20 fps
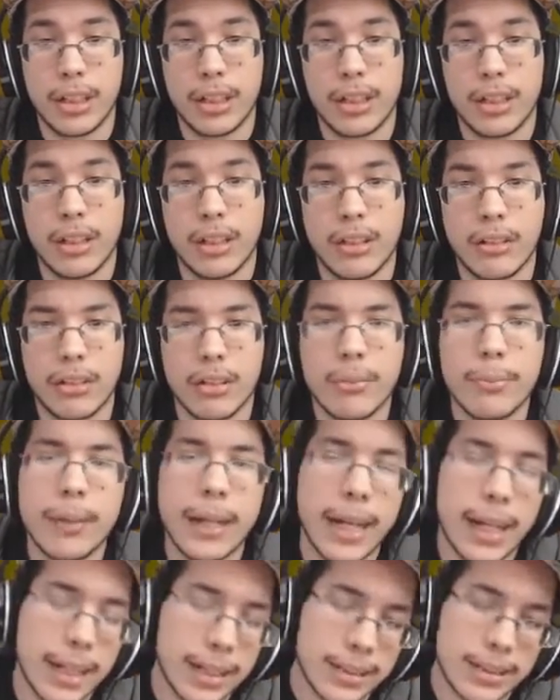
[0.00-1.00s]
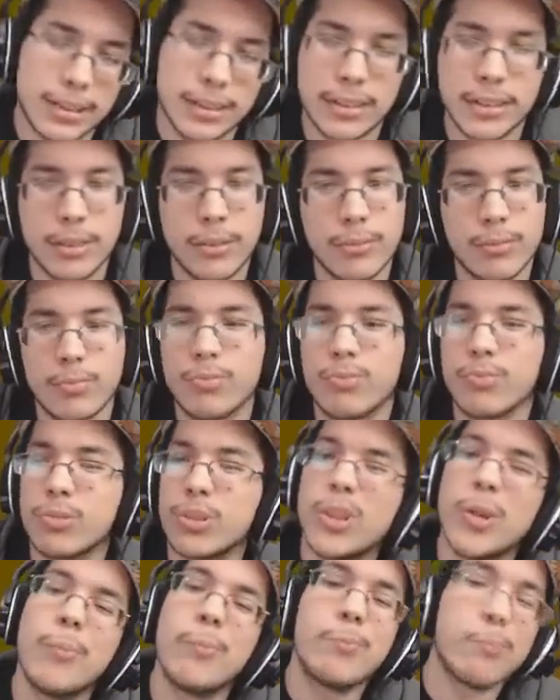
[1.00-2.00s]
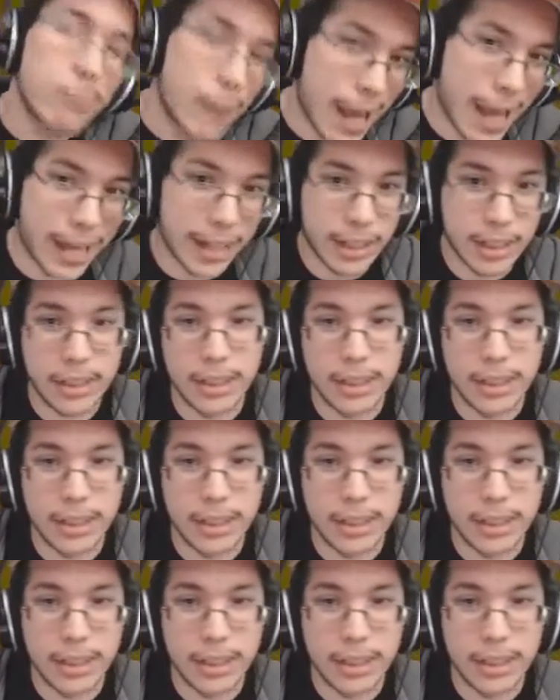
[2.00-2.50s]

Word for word: No, go back. Don't go back.